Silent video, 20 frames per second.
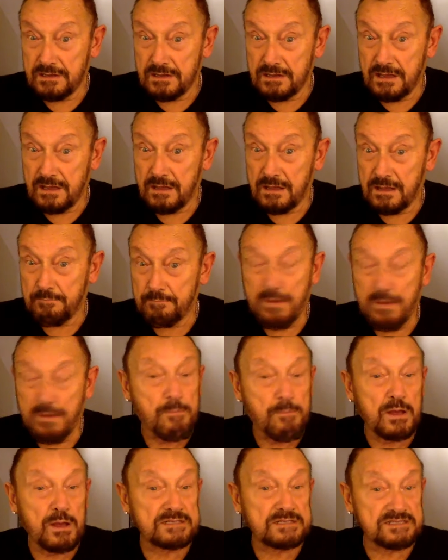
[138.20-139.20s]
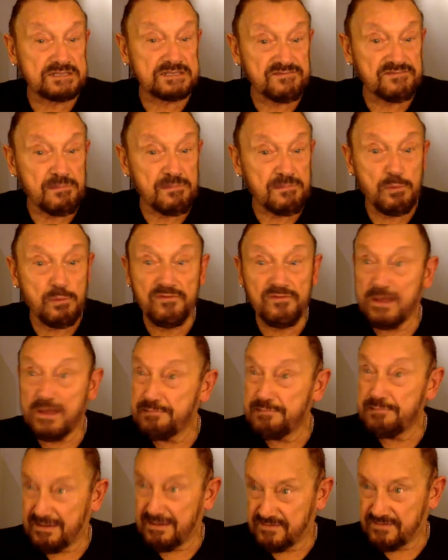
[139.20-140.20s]
per person for a
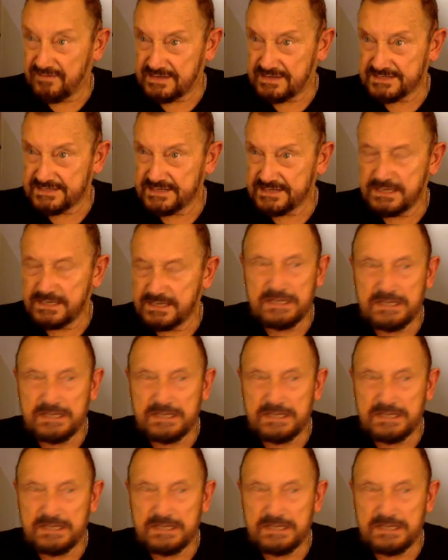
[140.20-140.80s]
buffet breakfast.